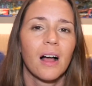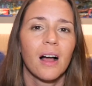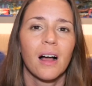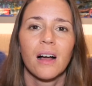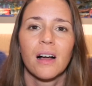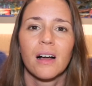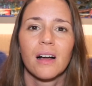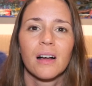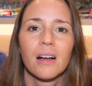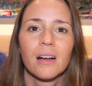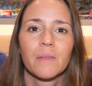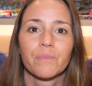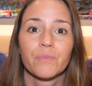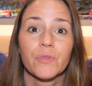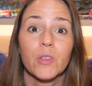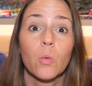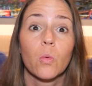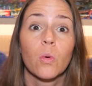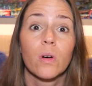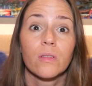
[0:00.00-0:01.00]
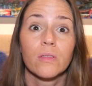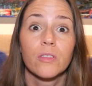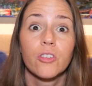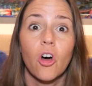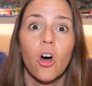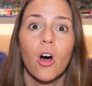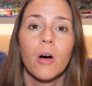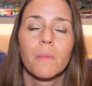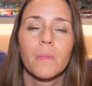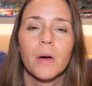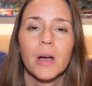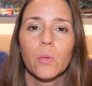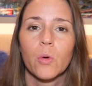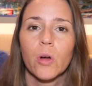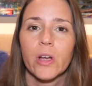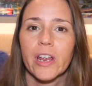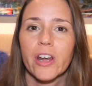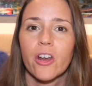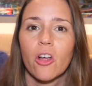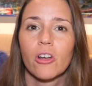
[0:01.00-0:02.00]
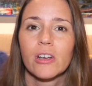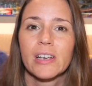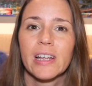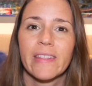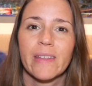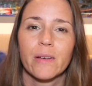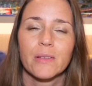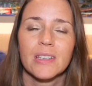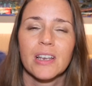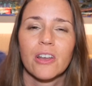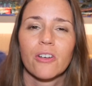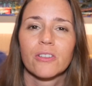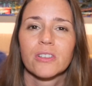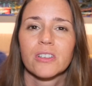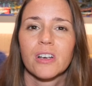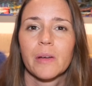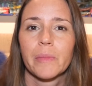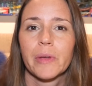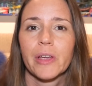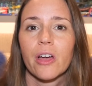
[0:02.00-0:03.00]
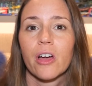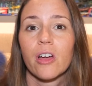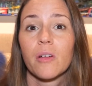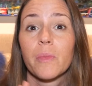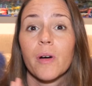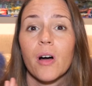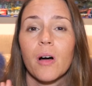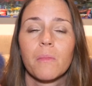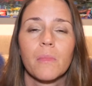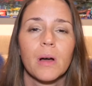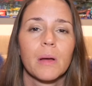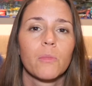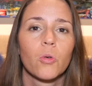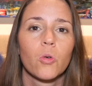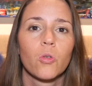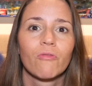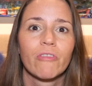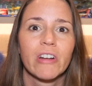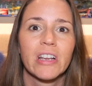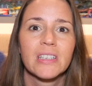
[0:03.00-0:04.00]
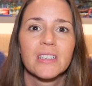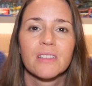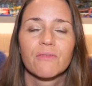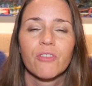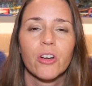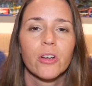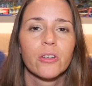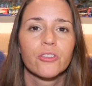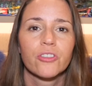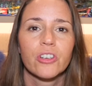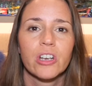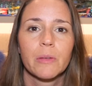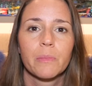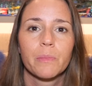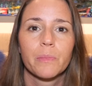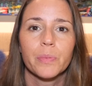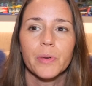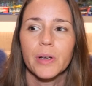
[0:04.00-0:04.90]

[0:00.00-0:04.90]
well, not on my working holiday, that was a long time ago, but on my more recent road trip,